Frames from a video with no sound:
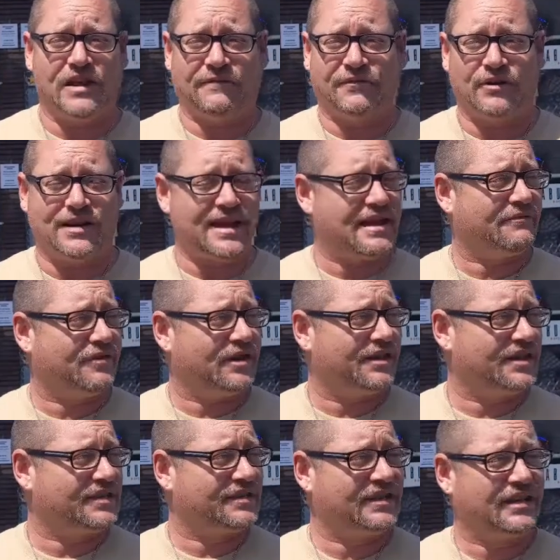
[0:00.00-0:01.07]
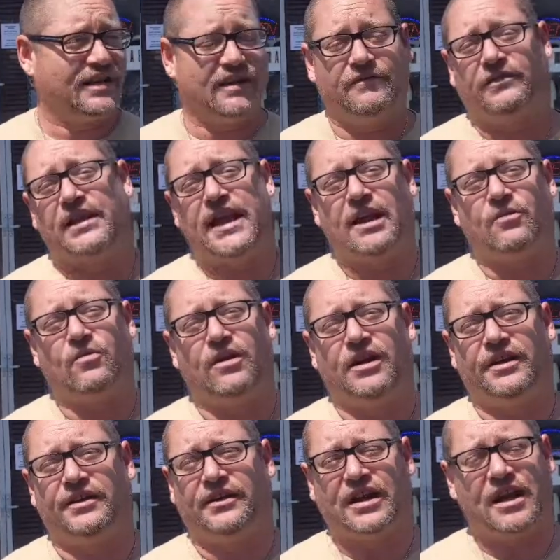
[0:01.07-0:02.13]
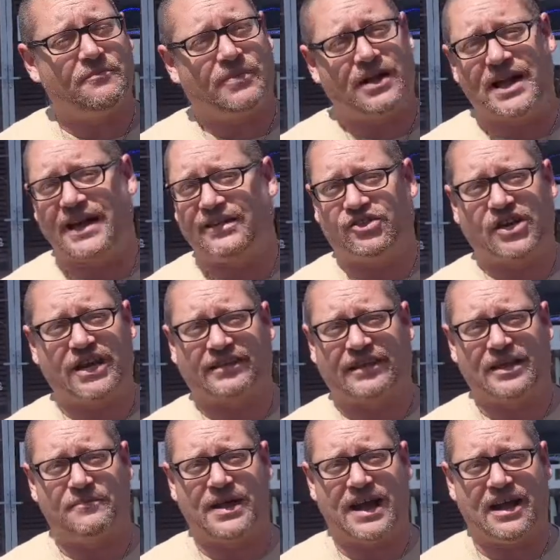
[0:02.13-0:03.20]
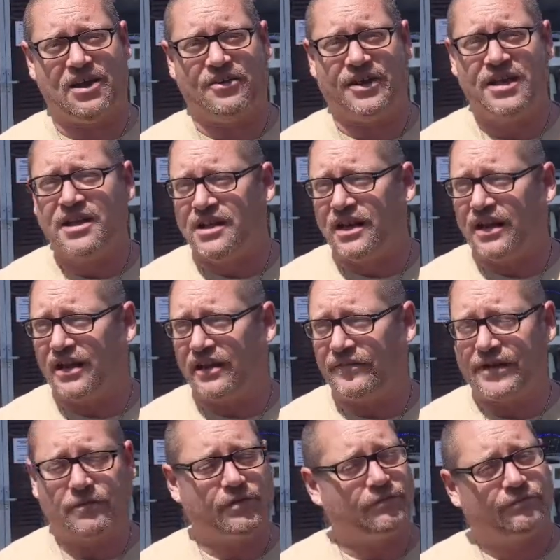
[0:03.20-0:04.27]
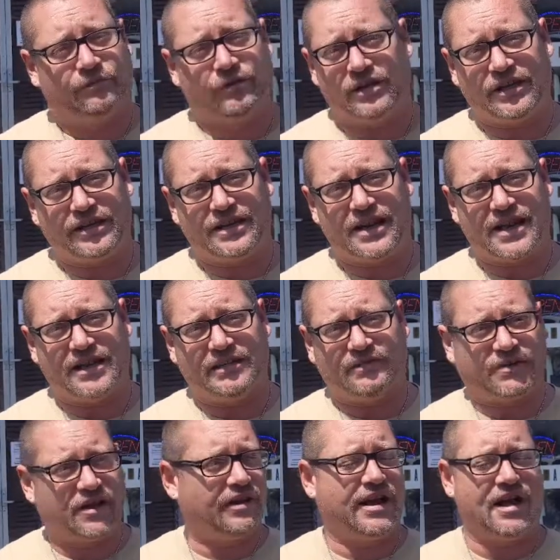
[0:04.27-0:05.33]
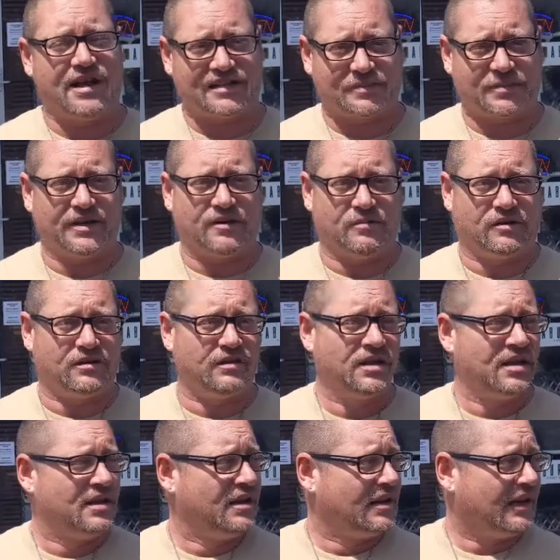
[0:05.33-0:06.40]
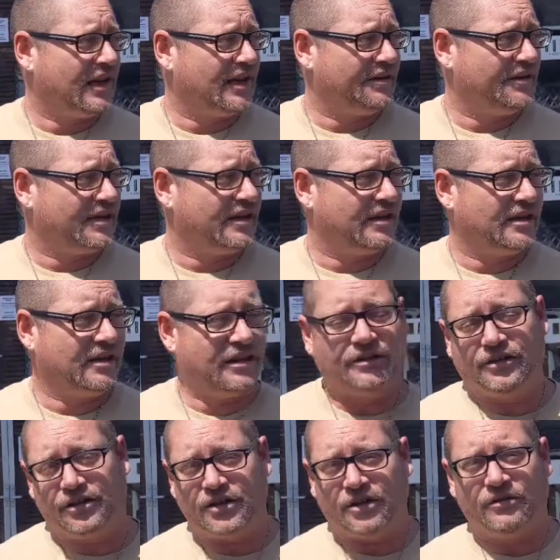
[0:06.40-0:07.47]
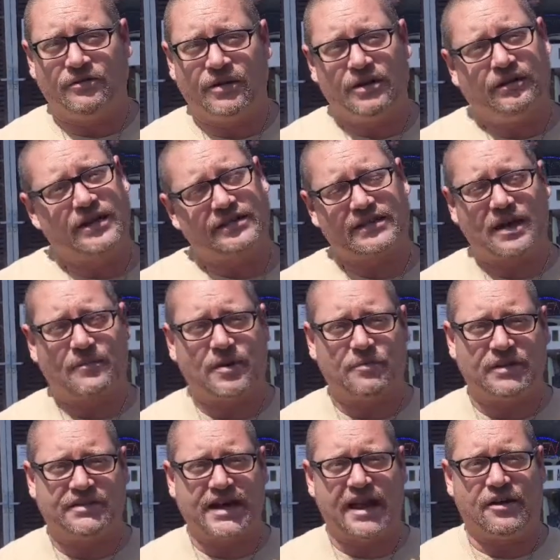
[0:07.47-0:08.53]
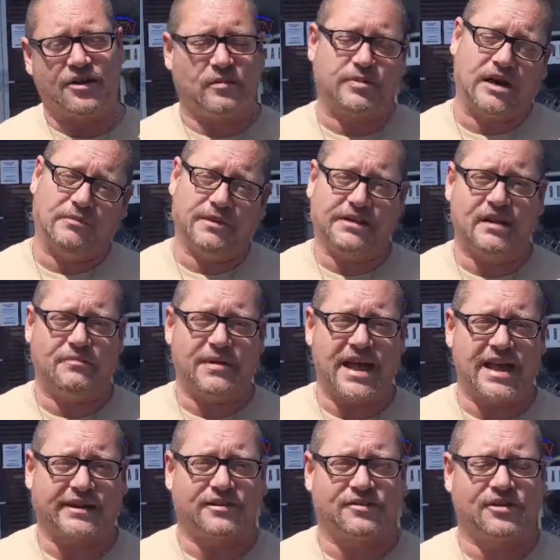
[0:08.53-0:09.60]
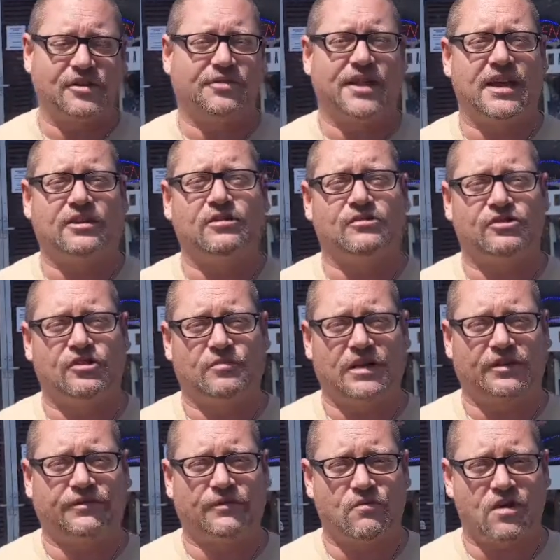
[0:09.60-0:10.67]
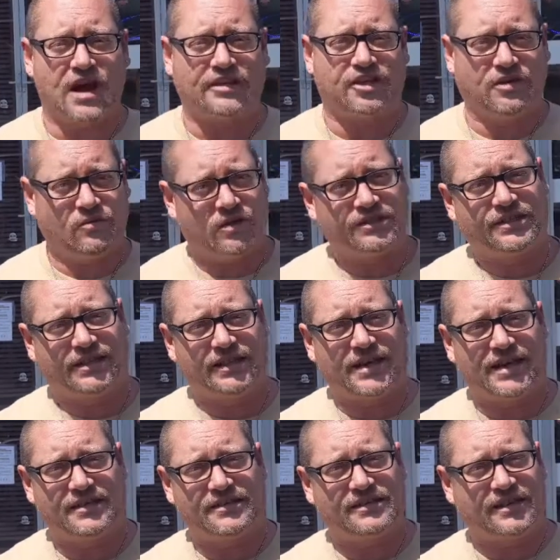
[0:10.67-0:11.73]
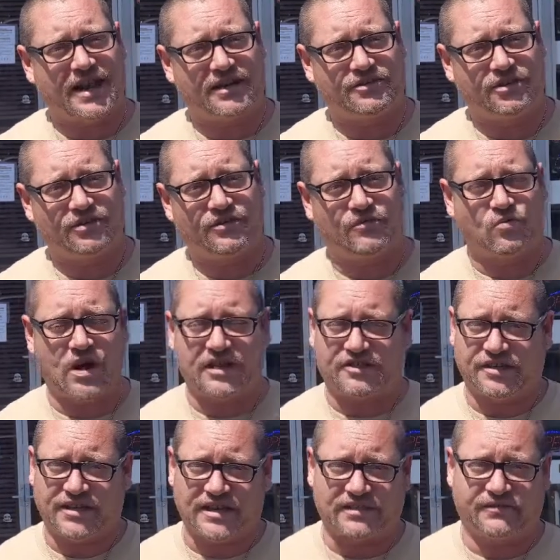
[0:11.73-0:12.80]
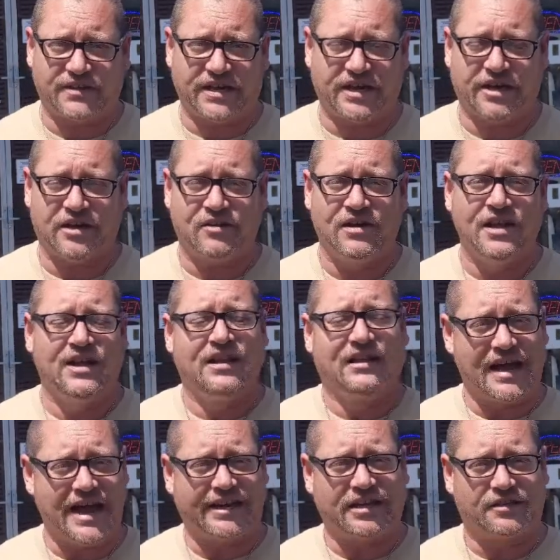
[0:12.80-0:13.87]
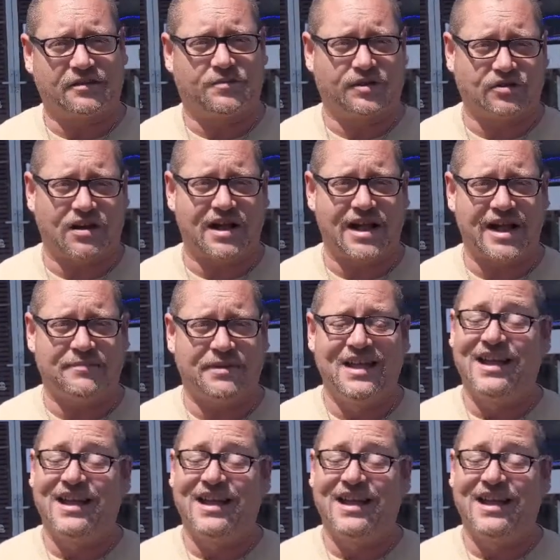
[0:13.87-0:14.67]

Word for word: If you're ever in the city of Lakewood, come by, check them out. Uh, they were really nice, very hospitable. And, uh, you know, next time I'm in town, I'll probably come back. So thank you so much for watching. Once again, stay tuned, watch the next video, like and subscribe.